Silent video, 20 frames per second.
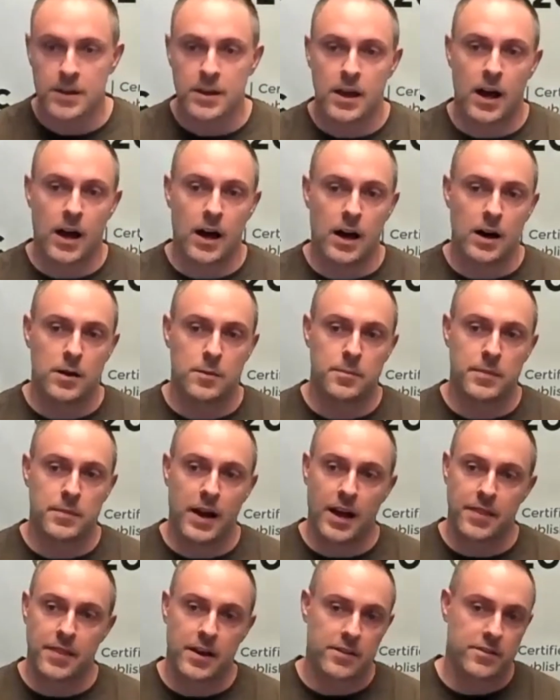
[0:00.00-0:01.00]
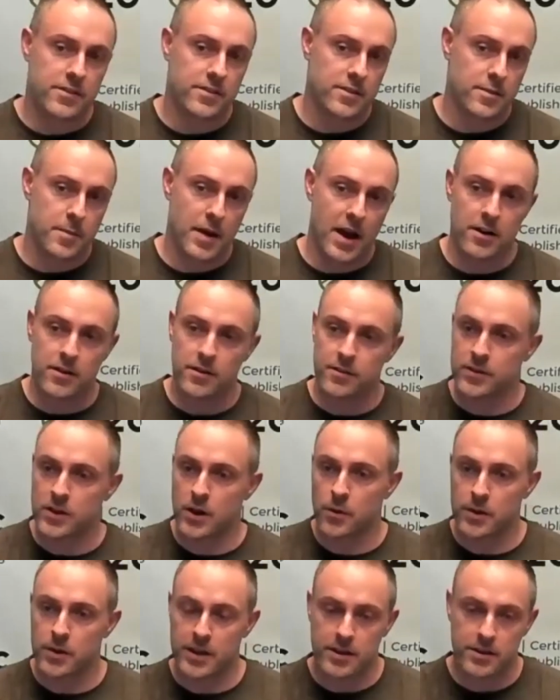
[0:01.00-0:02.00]
And that's just a matter of
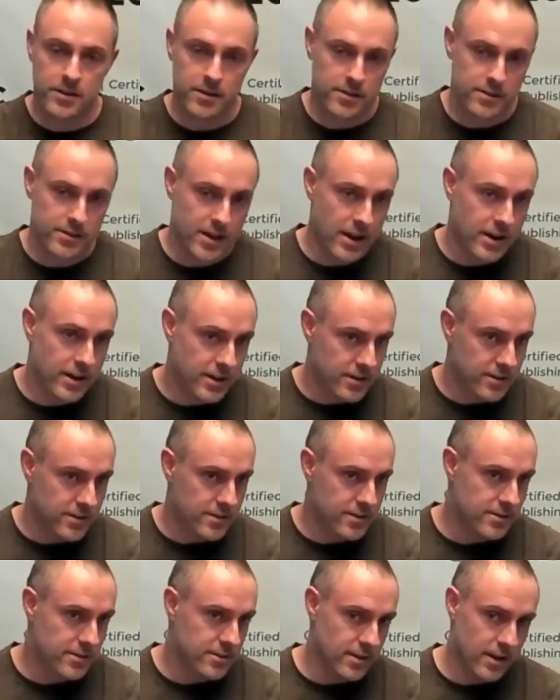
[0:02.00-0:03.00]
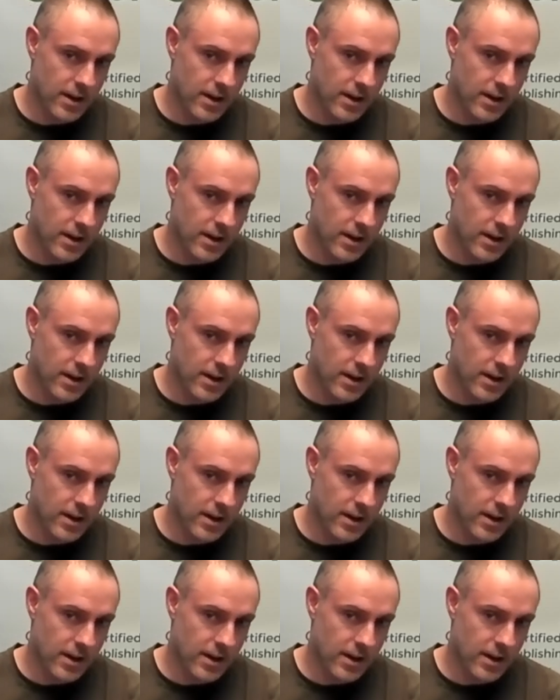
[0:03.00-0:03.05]
going into settings